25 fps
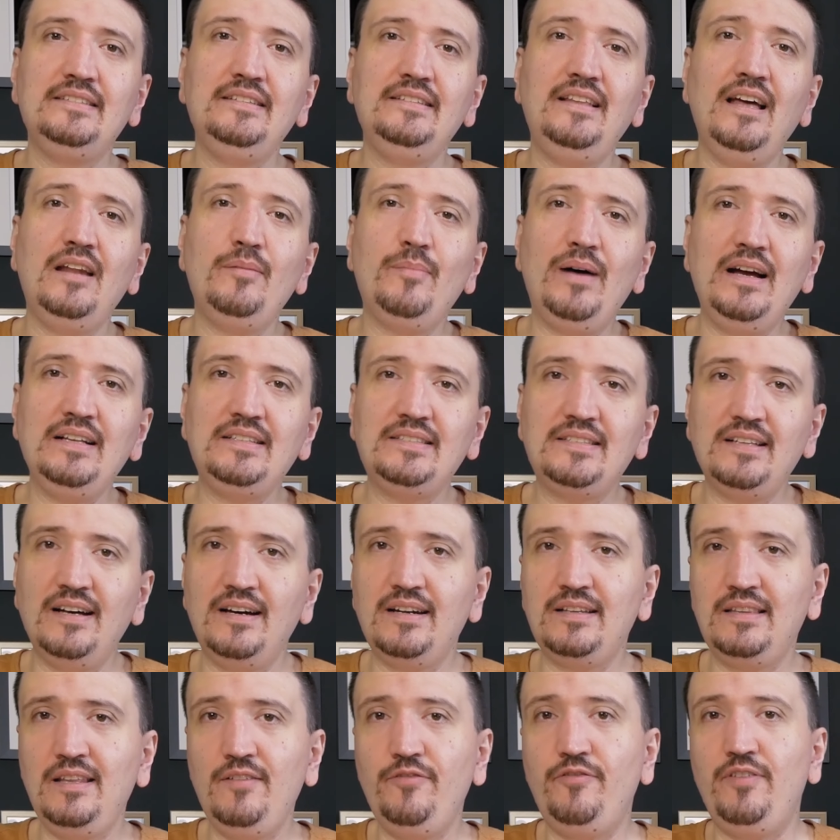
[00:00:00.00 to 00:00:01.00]
than my
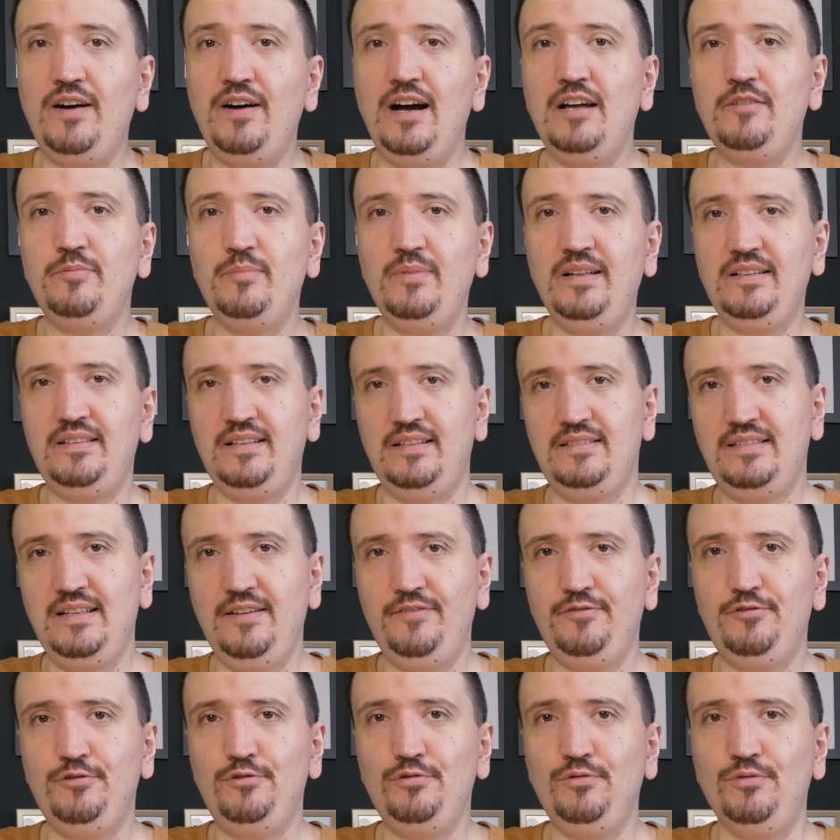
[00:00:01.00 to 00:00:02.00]
35mm
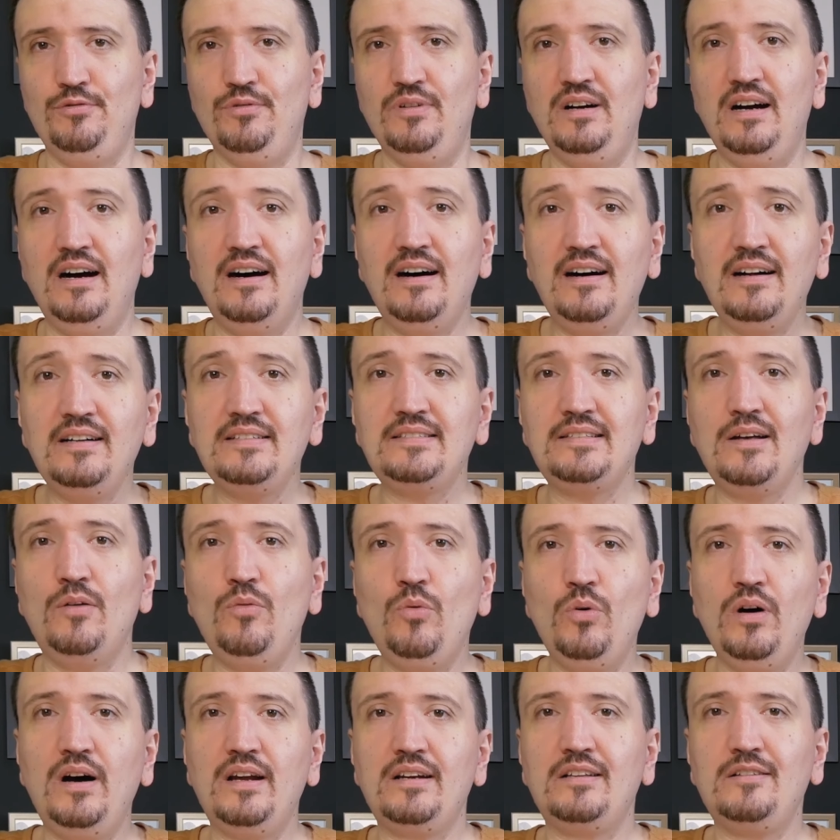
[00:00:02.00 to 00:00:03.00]
f2, also
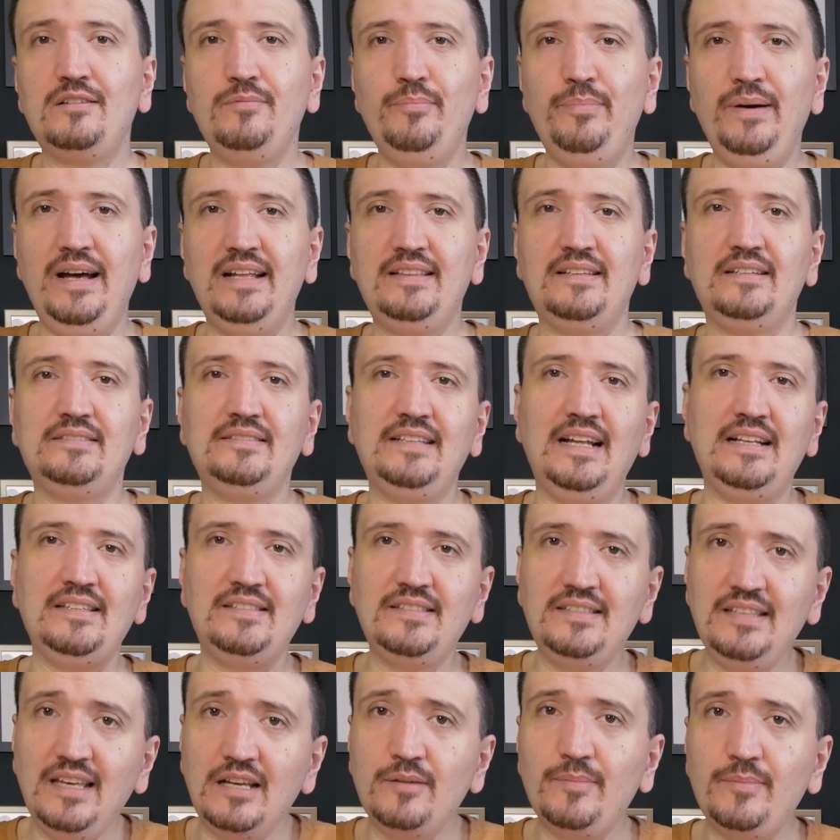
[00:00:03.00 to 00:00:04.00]
worked better than
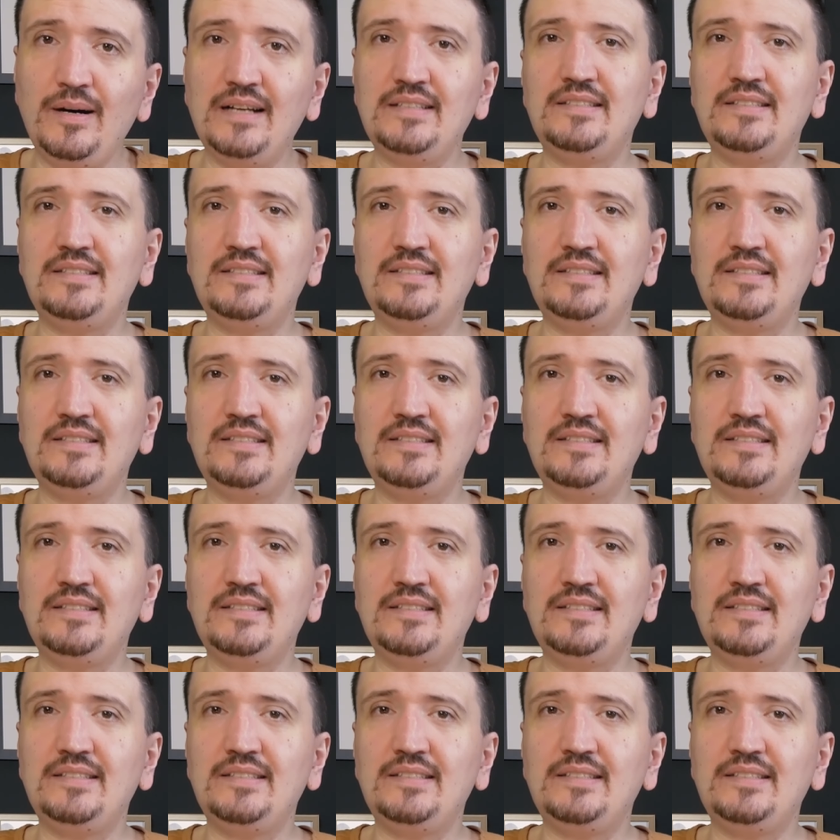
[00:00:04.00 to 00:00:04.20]
Sigma